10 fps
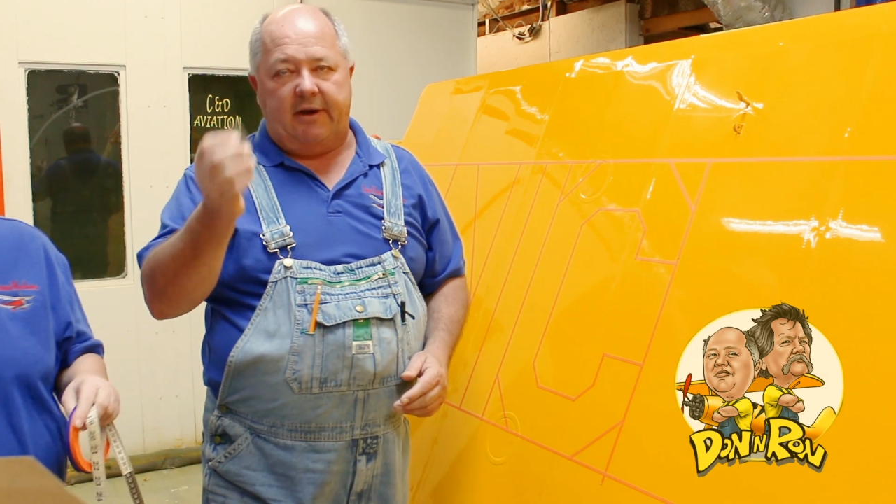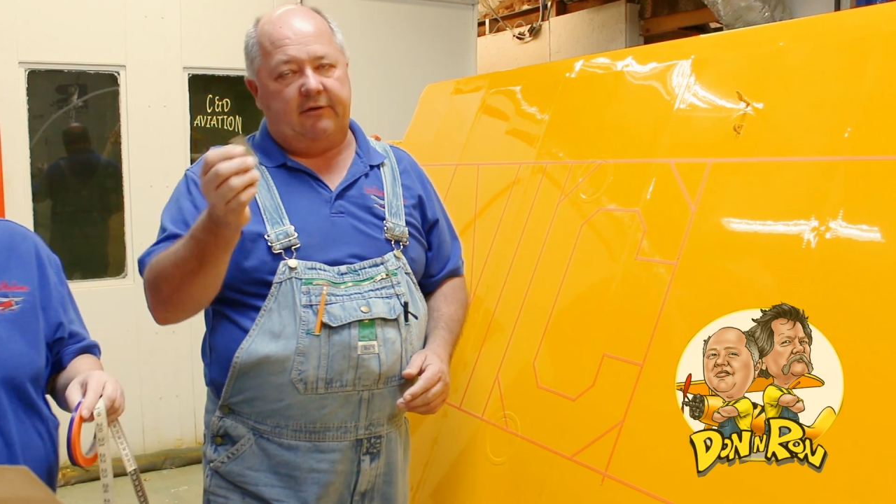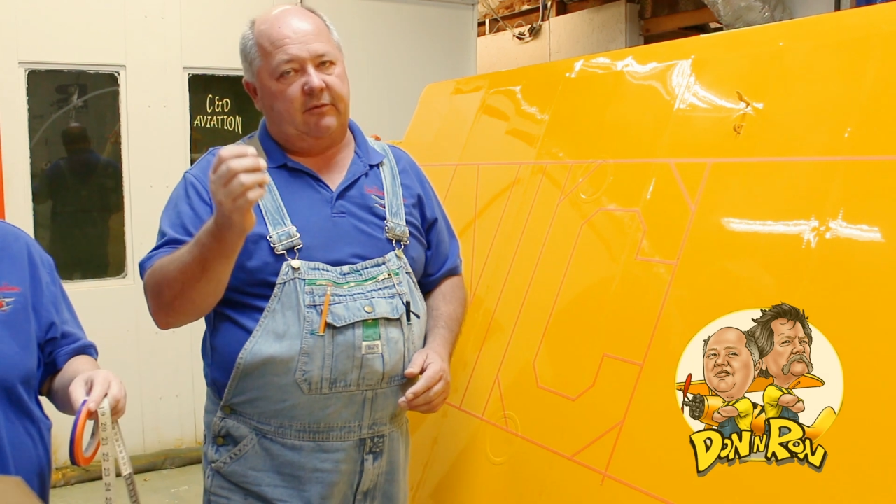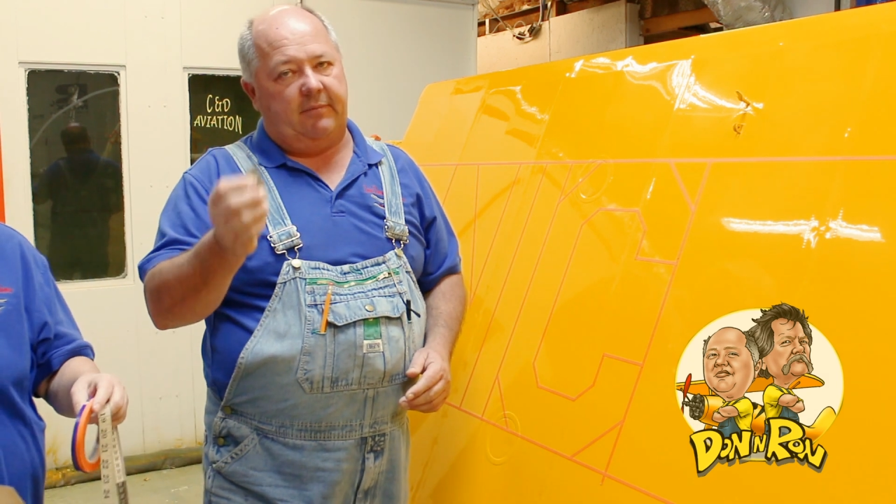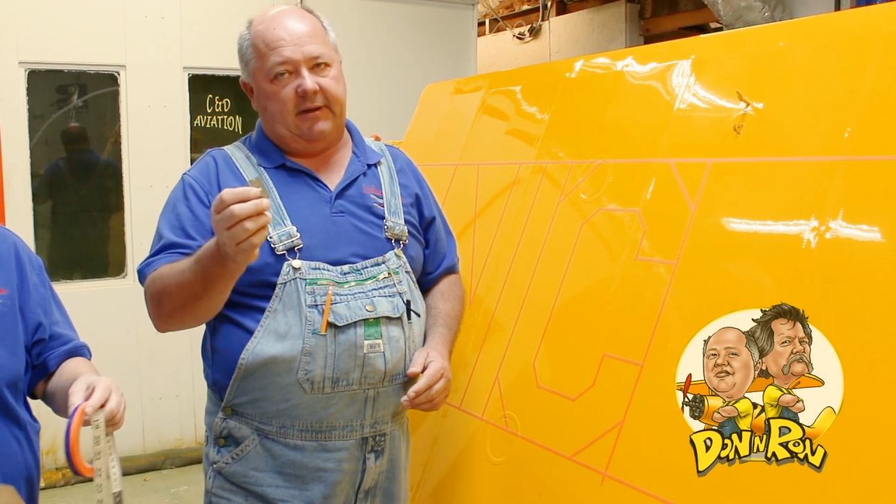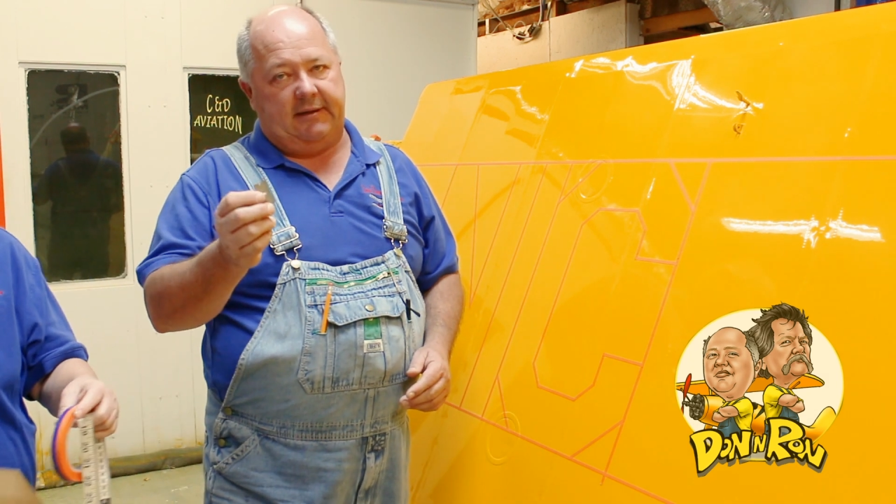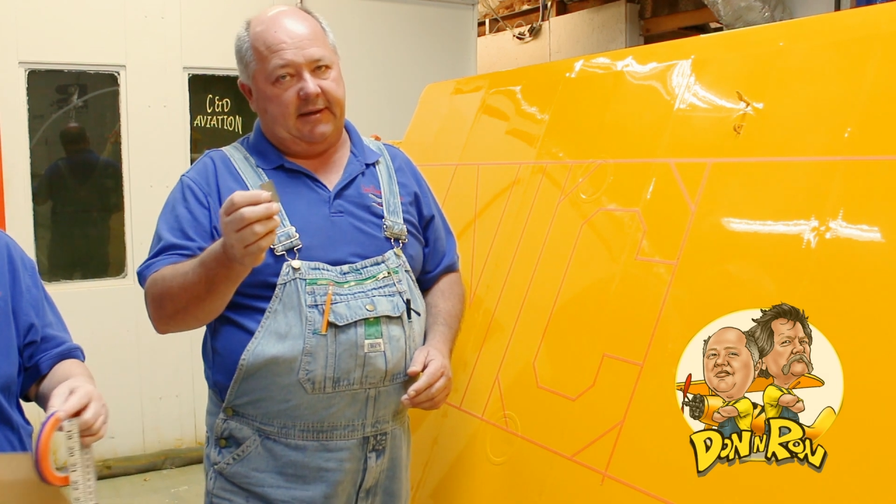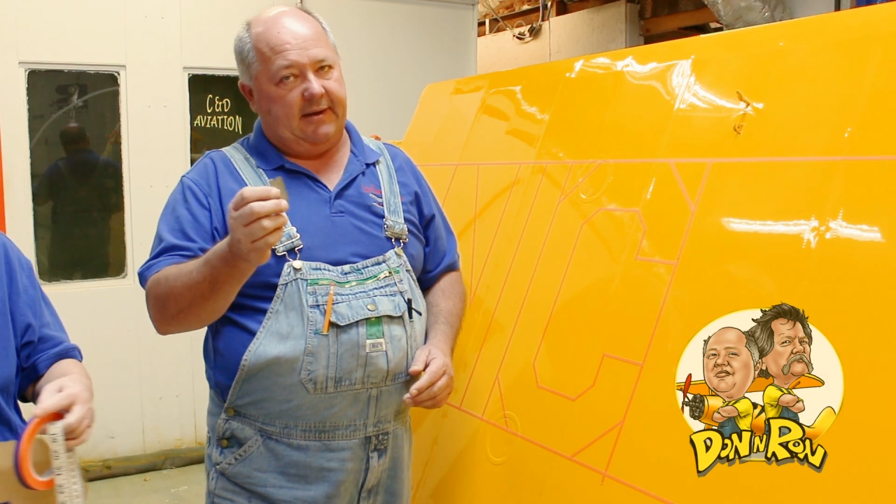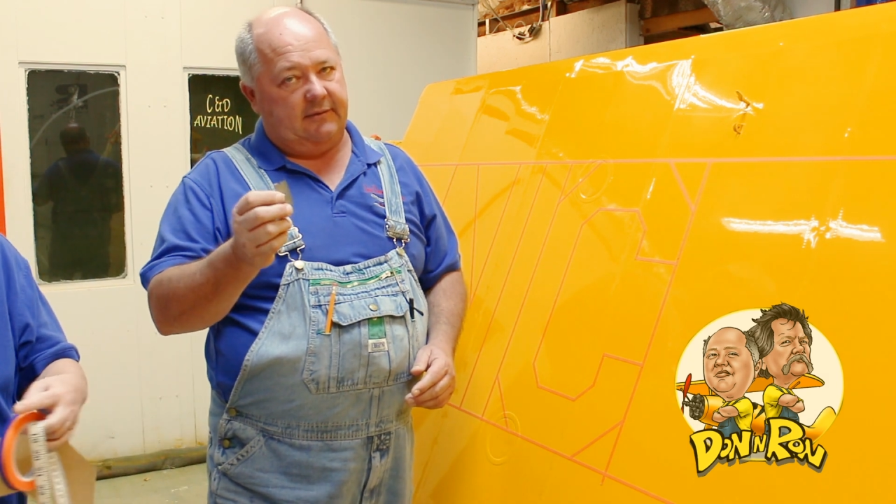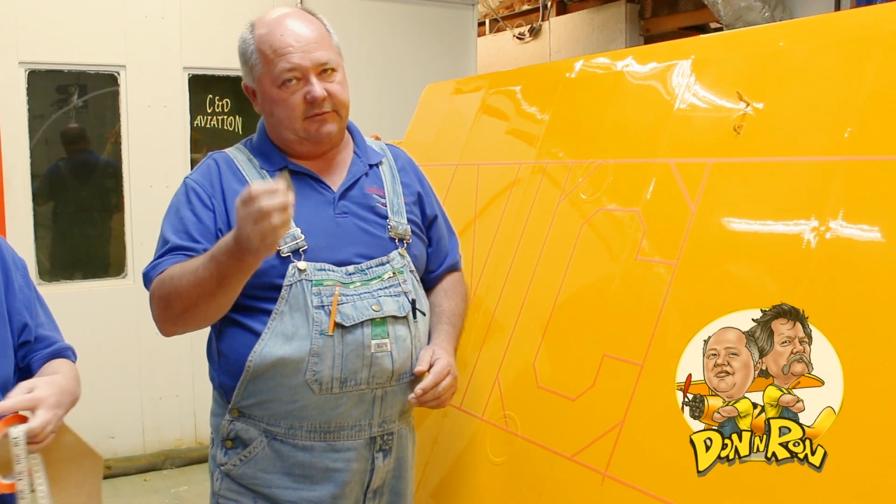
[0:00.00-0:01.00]
razor blade,
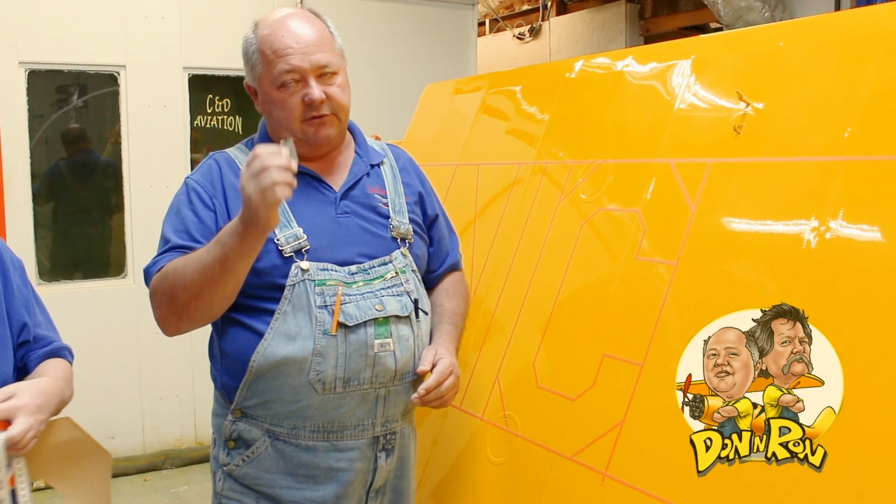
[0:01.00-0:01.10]
guys.